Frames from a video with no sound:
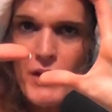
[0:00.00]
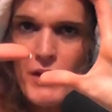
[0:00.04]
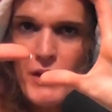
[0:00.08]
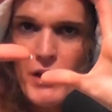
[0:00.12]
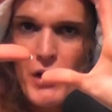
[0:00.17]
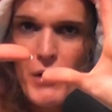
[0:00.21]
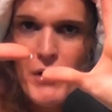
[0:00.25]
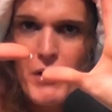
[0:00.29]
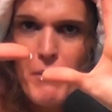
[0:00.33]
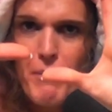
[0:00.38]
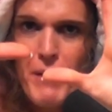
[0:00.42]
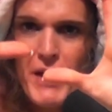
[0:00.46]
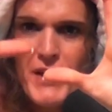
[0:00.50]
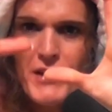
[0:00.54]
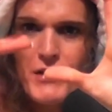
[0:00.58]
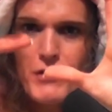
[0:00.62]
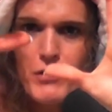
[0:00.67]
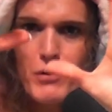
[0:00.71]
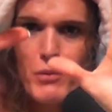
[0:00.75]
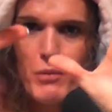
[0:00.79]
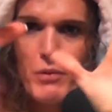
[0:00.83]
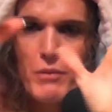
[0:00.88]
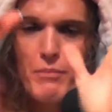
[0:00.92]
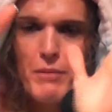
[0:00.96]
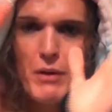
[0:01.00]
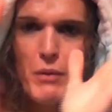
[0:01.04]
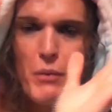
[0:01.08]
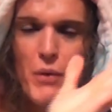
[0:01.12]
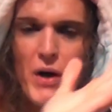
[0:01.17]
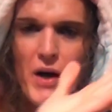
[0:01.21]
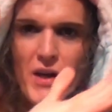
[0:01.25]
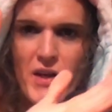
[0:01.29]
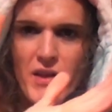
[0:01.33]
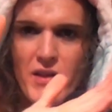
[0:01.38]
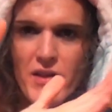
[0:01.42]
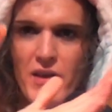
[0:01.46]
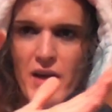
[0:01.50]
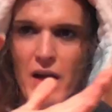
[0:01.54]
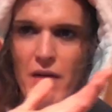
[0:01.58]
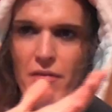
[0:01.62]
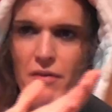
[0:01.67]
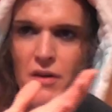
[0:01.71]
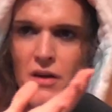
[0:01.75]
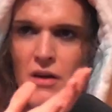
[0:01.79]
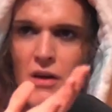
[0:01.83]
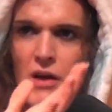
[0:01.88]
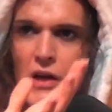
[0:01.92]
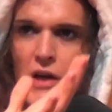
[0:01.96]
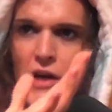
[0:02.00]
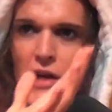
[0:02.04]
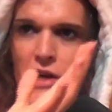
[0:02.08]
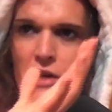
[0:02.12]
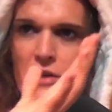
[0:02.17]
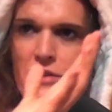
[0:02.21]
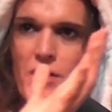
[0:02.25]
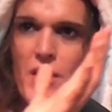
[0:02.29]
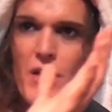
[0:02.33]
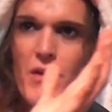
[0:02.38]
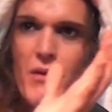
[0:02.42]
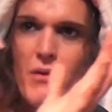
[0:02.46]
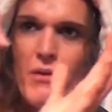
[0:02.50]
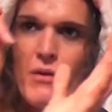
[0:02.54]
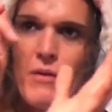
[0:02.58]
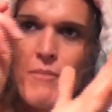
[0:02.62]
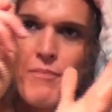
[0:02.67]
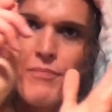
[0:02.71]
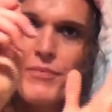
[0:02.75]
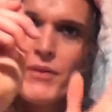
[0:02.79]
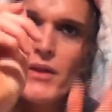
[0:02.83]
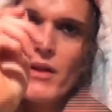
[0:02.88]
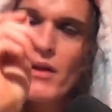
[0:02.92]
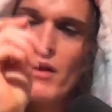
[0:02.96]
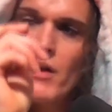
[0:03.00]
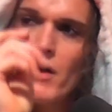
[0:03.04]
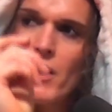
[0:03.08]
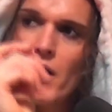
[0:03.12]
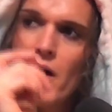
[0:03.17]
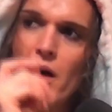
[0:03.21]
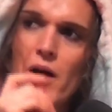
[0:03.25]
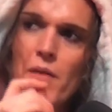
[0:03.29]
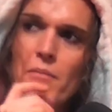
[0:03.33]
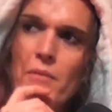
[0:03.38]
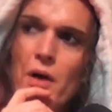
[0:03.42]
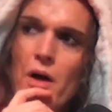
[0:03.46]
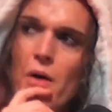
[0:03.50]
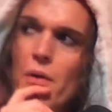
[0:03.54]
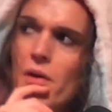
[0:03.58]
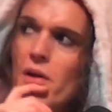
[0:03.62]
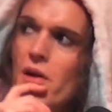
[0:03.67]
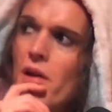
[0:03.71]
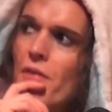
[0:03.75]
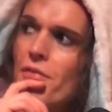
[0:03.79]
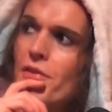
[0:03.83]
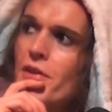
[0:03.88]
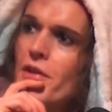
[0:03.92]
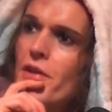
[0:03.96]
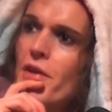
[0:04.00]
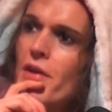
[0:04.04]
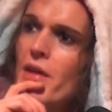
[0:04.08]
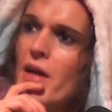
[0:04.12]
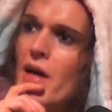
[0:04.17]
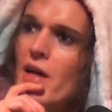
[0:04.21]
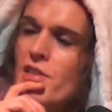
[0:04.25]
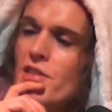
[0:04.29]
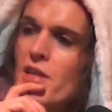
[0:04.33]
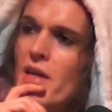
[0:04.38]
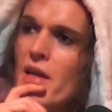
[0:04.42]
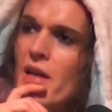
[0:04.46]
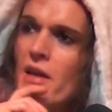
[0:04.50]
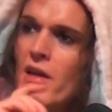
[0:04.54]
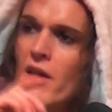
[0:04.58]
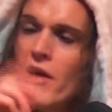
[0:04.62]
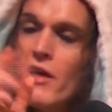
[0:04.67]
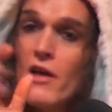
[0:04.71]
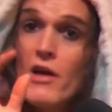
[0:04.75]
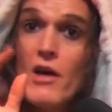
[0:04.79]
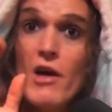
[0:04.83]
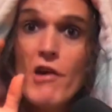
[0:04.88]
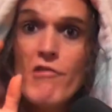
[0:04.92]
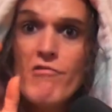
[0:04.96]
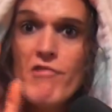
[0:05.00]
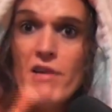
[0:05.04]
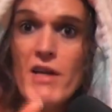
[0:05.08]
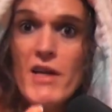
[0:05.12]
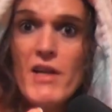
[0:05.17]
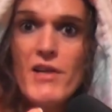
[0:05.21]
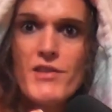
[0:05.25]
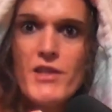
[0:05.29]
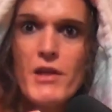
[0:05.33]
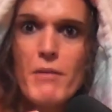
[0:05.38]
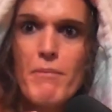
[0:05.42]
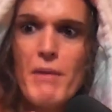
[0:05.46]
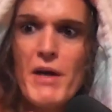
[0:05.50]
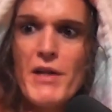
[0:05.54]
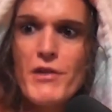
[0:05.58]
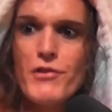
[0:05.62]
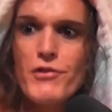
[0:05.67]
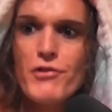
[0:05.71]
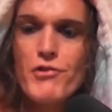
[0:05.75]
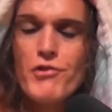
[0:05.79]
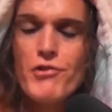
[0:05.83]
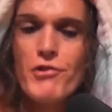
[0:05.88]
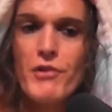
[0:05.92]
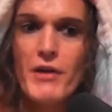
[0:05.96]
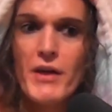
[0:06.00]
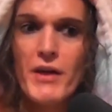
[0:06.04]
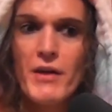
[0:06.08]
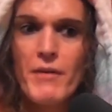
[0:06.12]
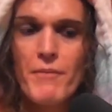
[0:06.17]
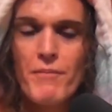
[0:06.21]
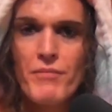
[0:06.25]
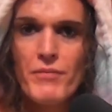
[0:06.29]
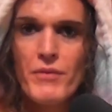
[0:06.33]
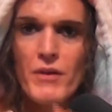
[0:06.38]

you and the pencil would be working together. So I'd love to do that, actually. A realistic pencil drawing.